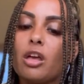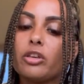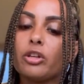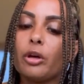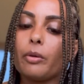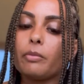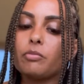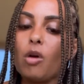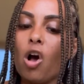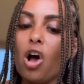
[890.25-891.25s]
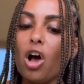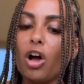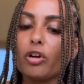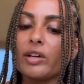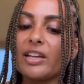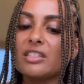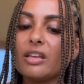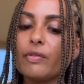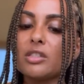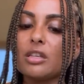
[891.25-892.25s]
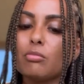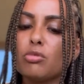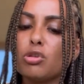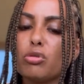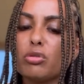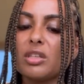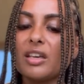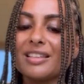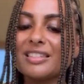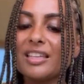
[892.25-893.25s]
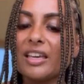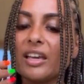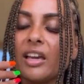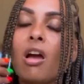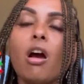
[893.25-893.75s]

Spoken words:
you know, art, creativity, music, singing.